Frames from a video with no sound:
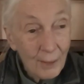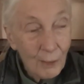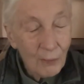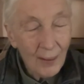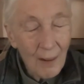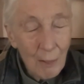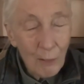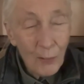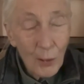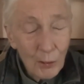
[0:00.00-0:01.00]
the very
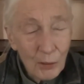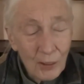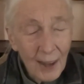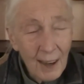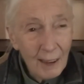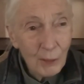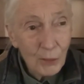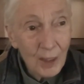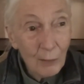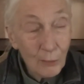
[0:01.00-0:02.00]
first day I
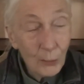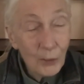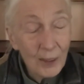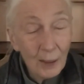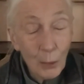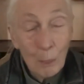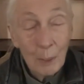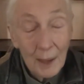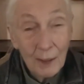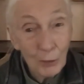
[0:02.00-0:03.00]
set foot in
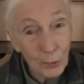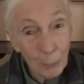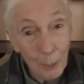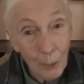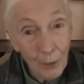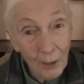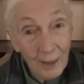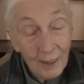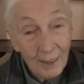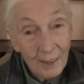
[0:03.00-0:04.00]
Gombe National Park
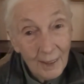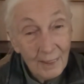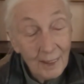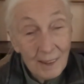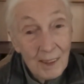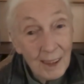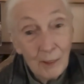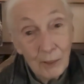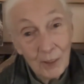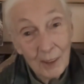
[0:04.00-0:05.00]
in
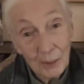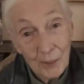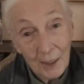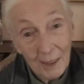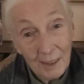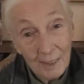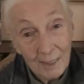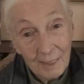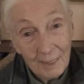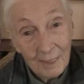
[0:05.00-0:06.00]
1960.
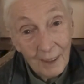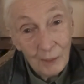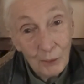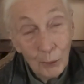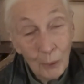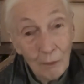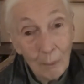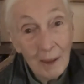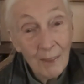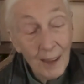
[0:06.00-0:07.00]
And so we've
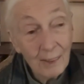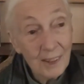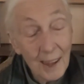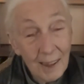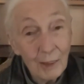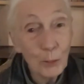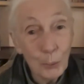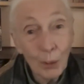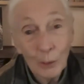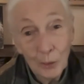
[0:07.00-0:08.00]
made that day into
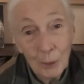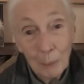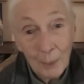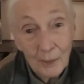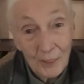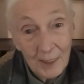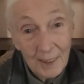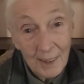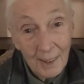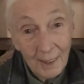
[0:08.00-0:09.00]
World Chimpanzee
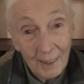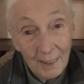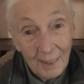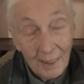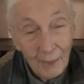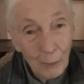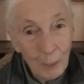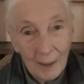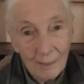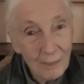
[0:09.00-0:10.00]
Day, and there have
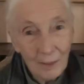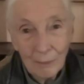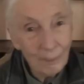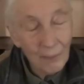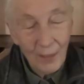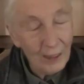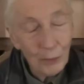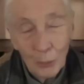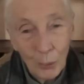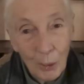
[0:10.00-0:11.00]
been things all